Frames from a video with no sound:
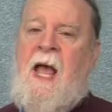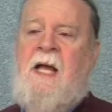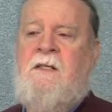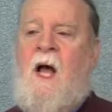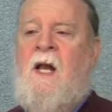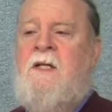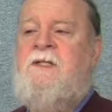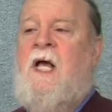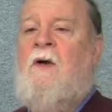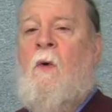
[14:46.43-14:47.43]

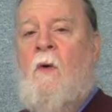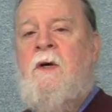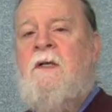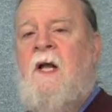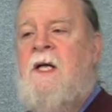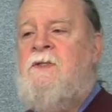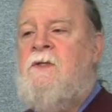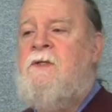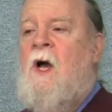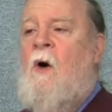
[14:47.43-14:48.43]
acknowledged that
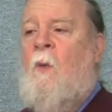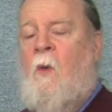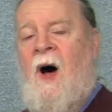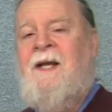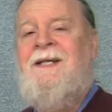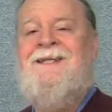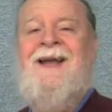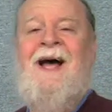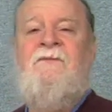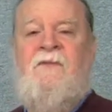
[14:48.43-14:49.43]
organizers wanted
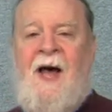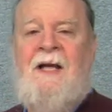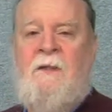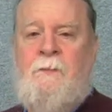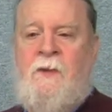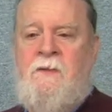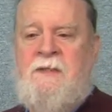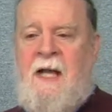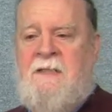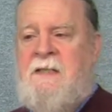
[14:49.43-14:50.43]
nonviolent
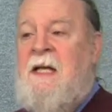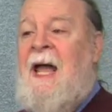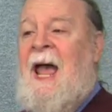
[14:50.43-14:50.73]
protest